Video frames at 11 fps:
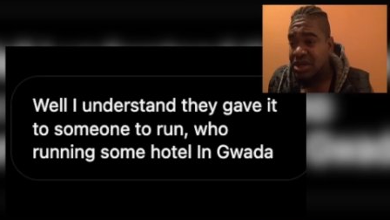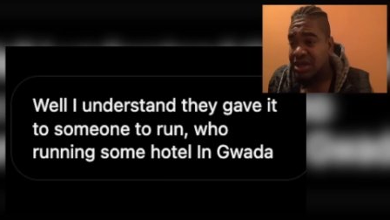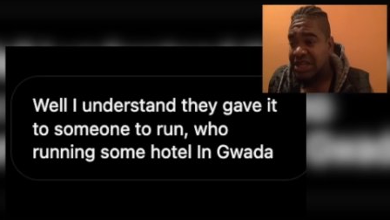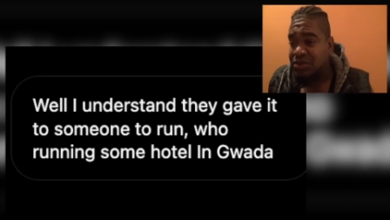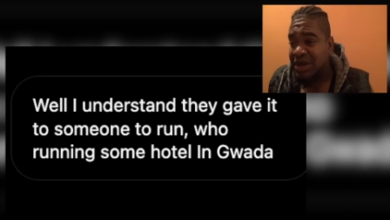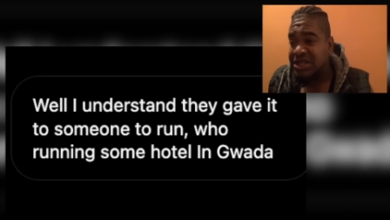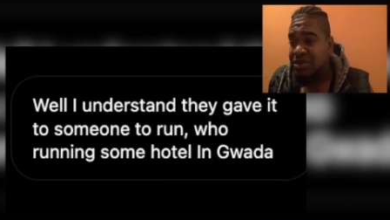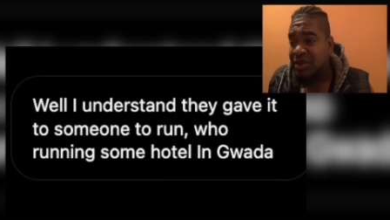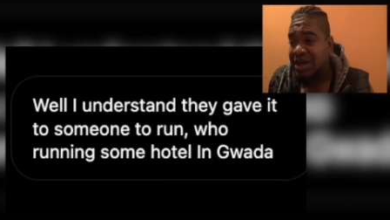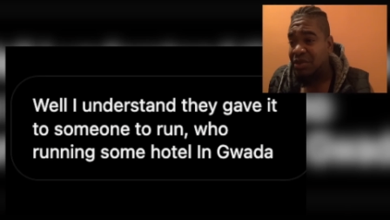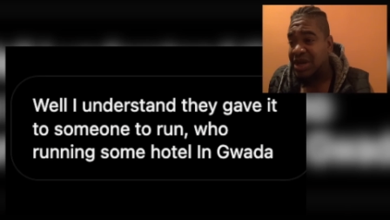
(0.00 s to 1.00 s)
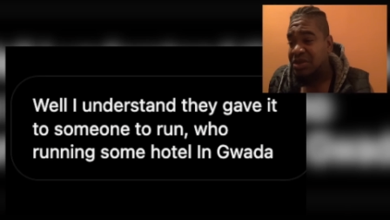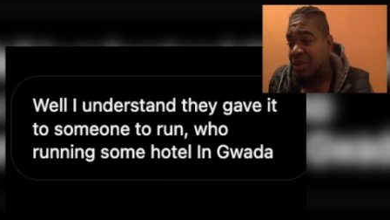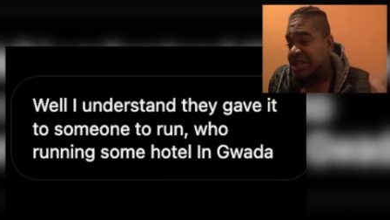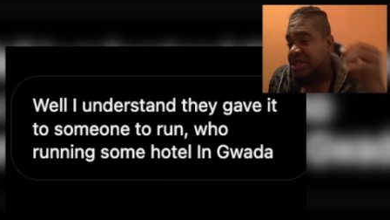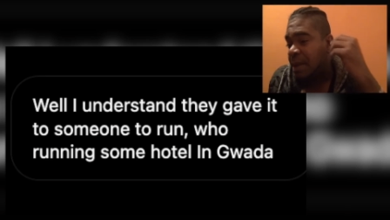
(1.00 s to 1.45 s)
That's what is
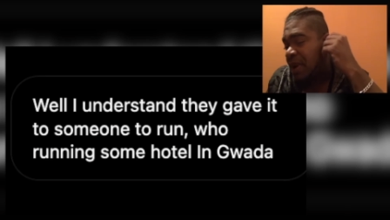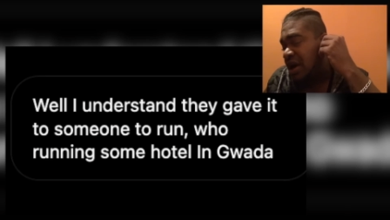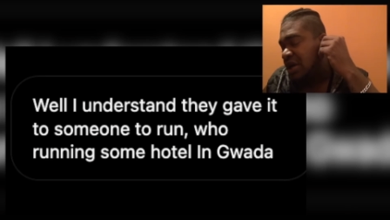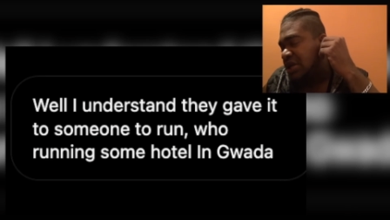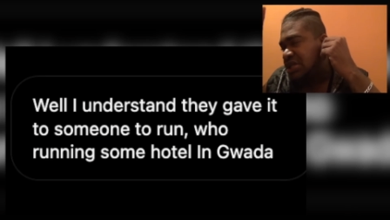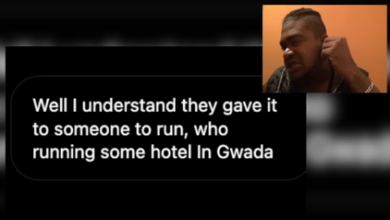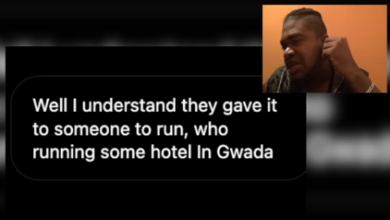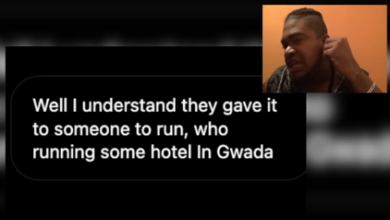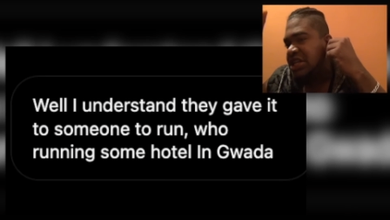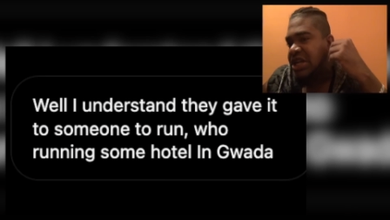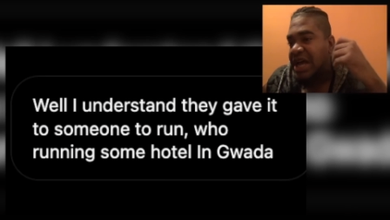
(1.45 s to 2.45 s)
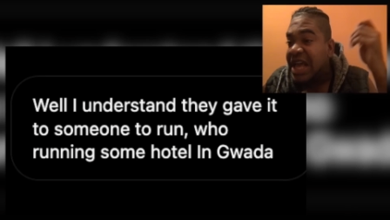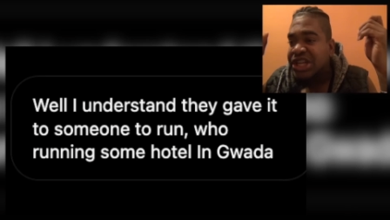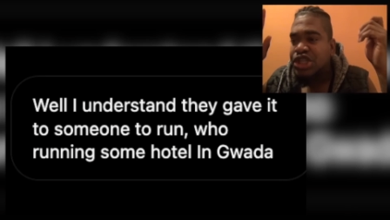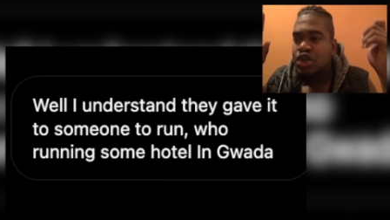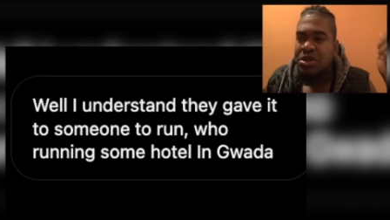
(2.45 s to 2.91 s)
apparently stated,
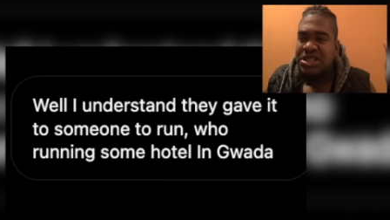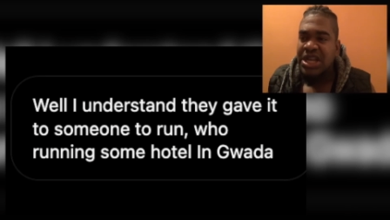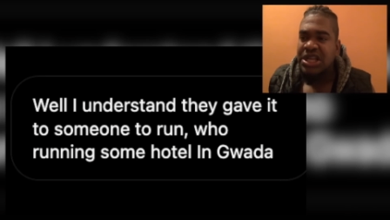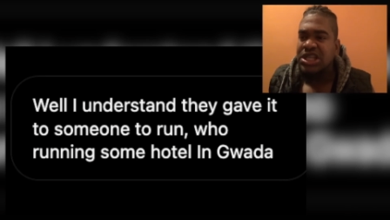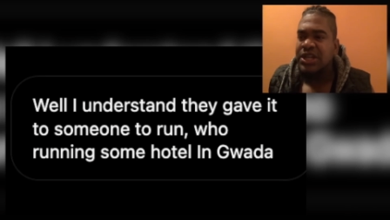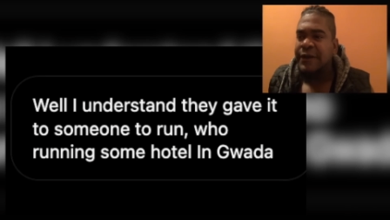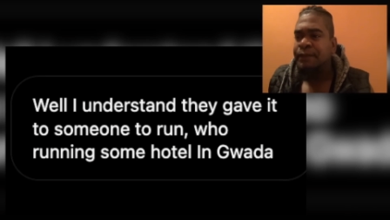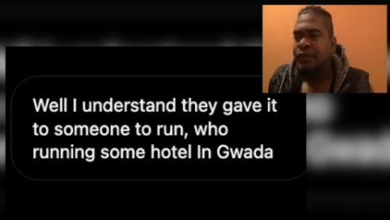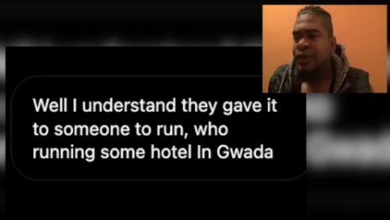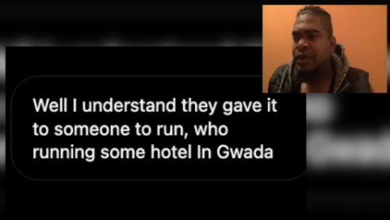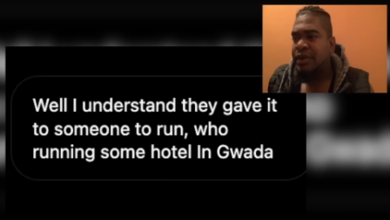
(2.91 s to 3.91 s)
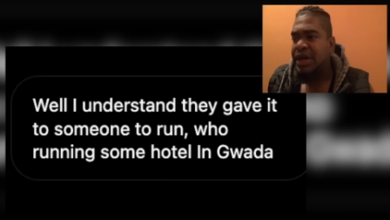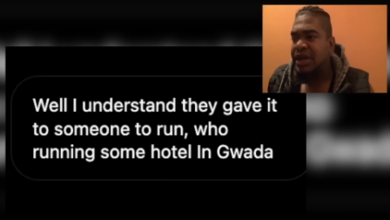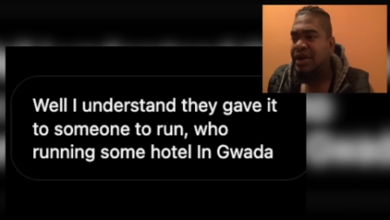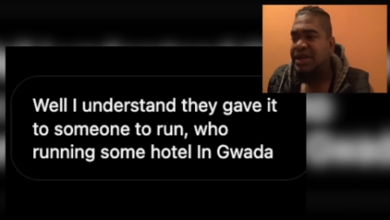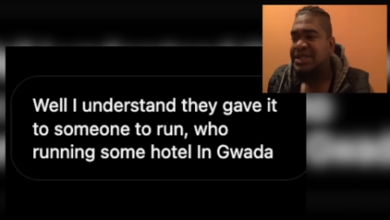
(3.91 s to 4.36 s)
alleged to be stated.
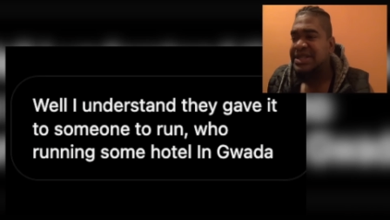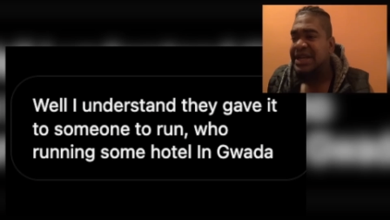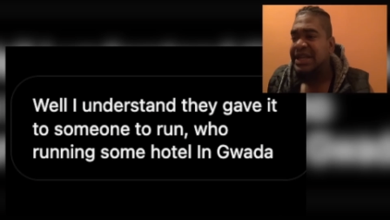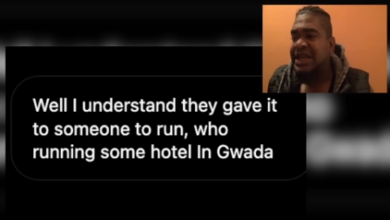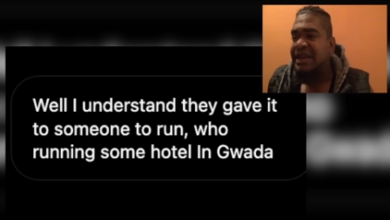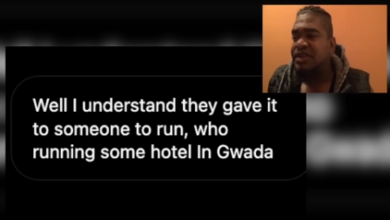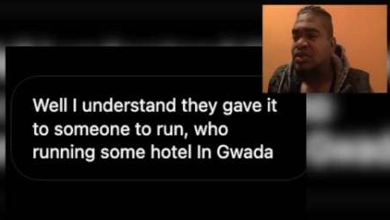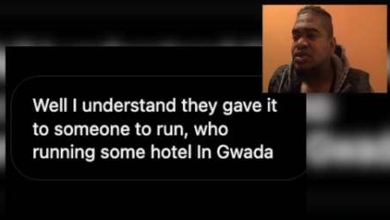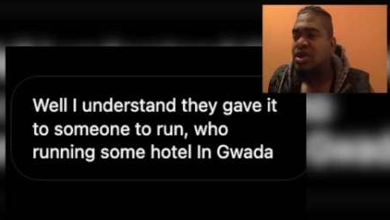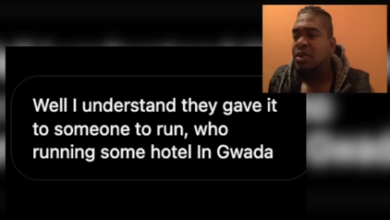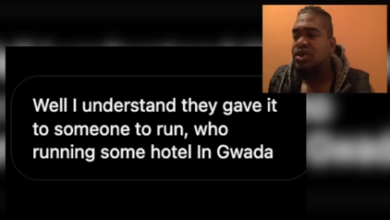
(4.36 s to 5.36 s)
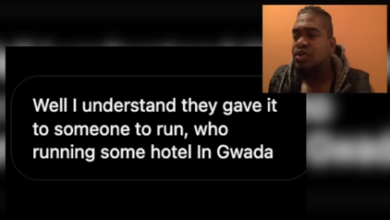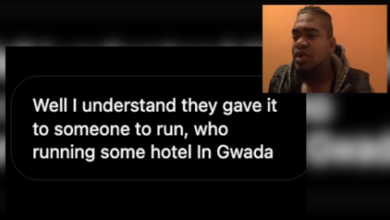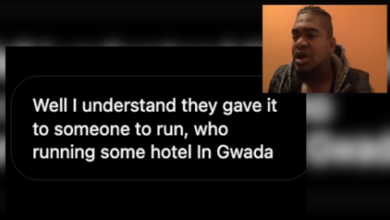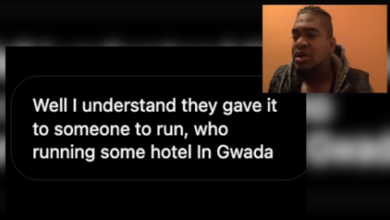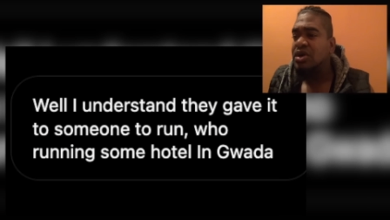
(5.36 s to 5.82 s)
Well, I understand they gave it to someone to
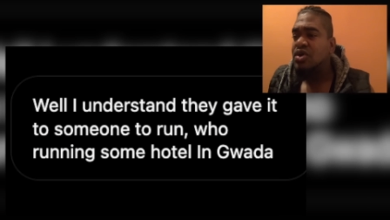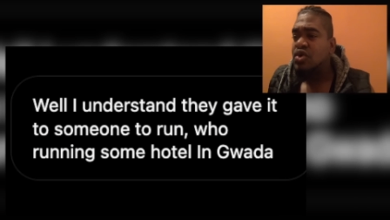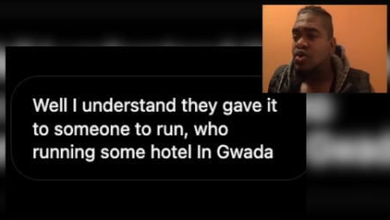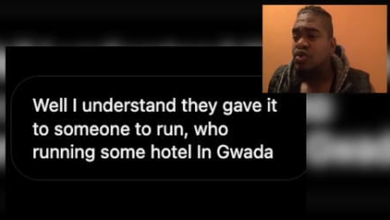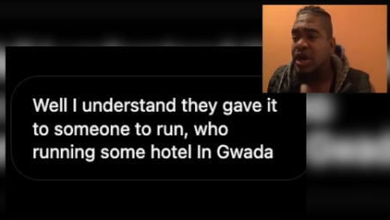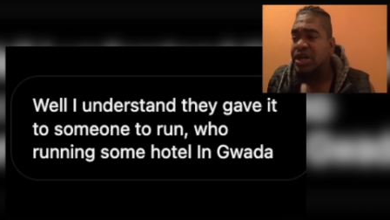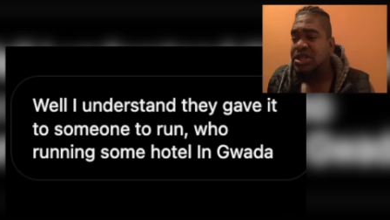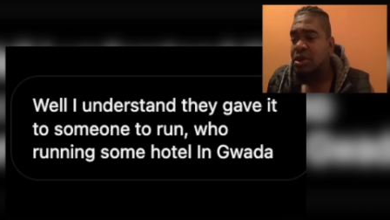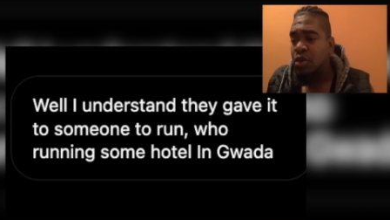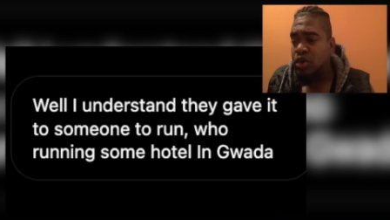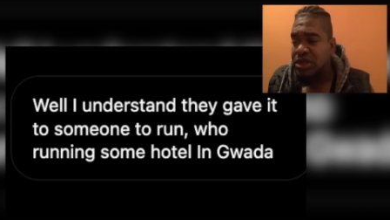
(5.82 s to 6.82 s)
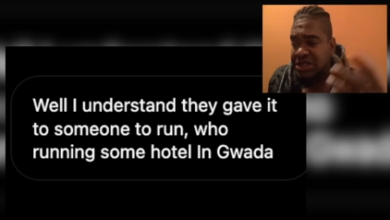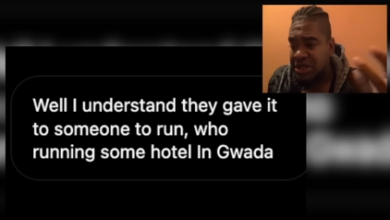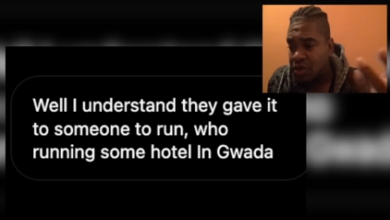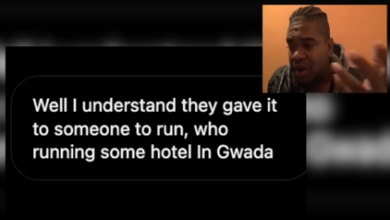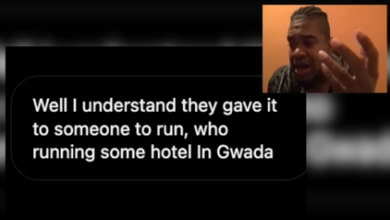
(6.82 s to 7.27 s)
run, who run in some
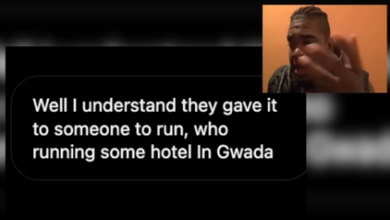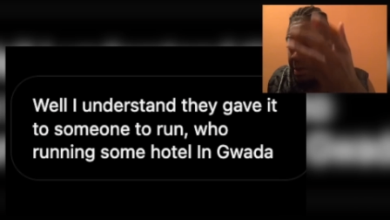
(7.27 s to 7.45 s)
hotels in Guada.